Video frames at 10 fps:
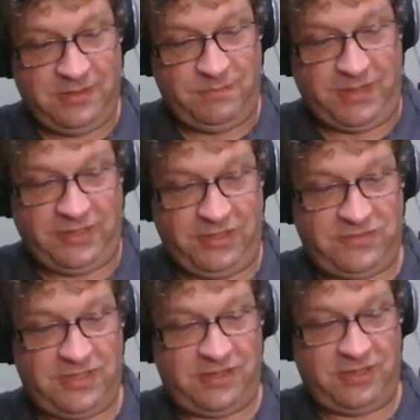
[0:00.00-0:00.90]
By
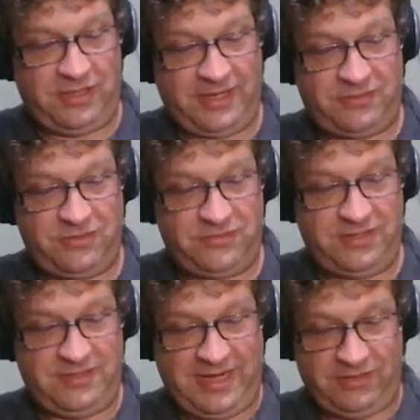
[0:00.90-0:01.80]
using collectors
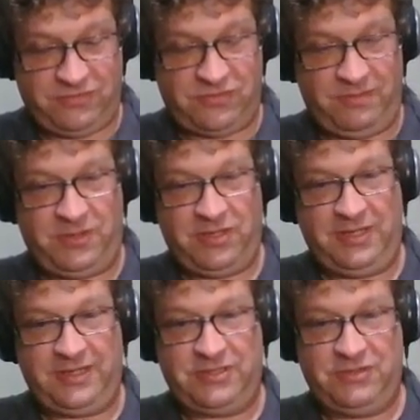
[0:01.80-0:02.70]
and downstream
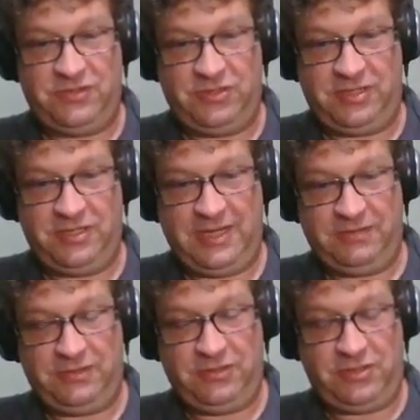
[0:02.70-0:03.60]
collectors, you
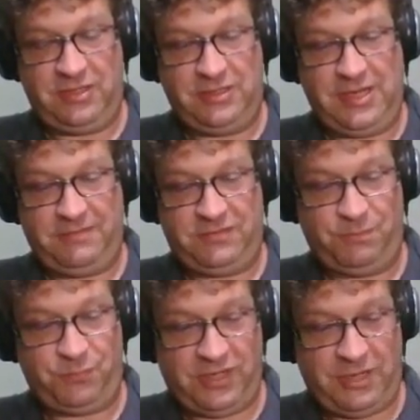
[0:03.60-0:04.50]
can have
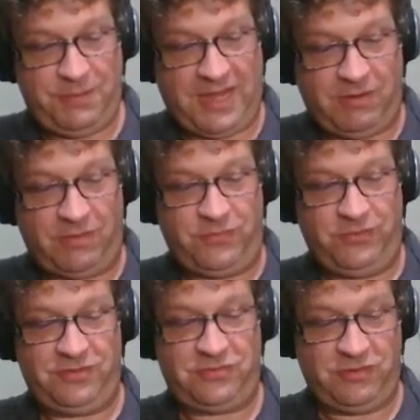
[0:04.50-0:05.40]
some pretty powerful
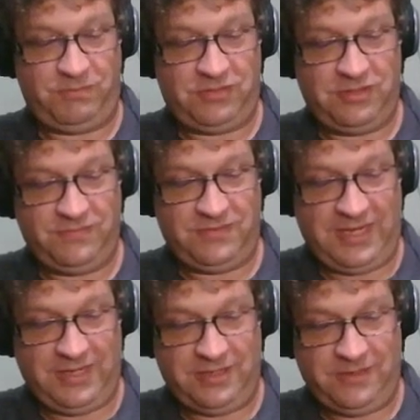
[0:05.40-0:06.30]
description of
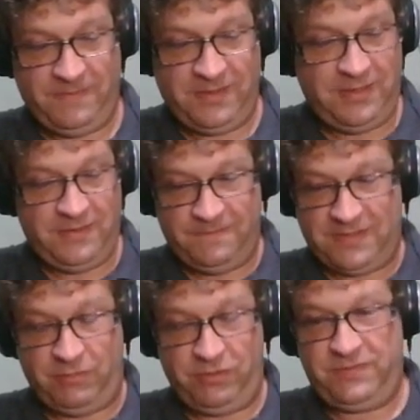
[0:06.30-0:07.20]
data
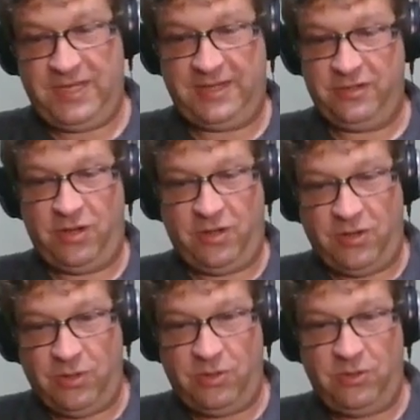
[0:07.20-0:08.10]
That would have taken a
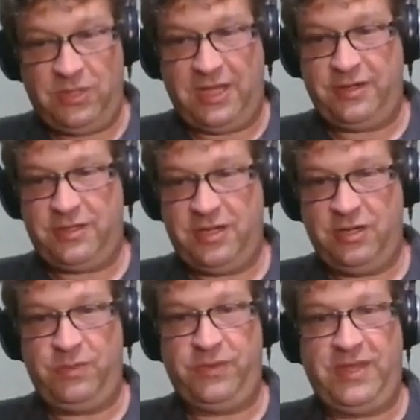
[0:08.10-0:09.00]
whole lot of
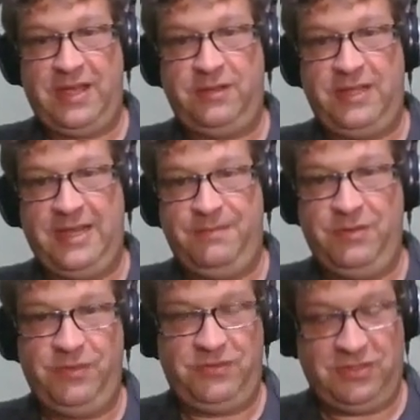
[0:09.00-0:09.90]
code without
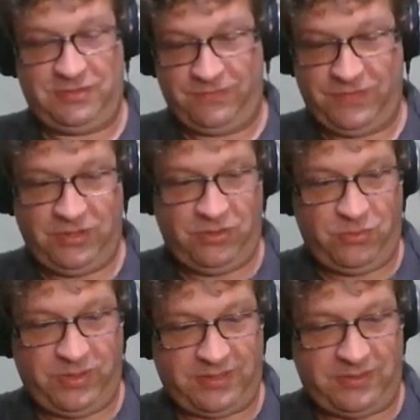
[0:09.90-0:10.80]
Lambda, with just a few
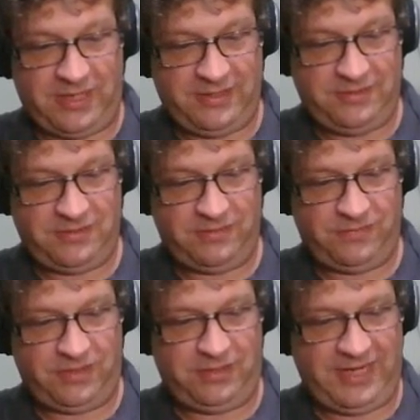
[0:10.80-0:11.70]
quick lines of
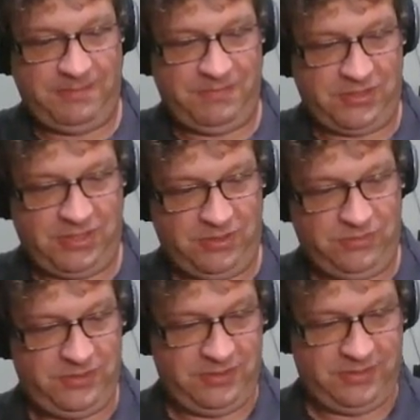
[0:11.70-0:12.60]
Lambda code.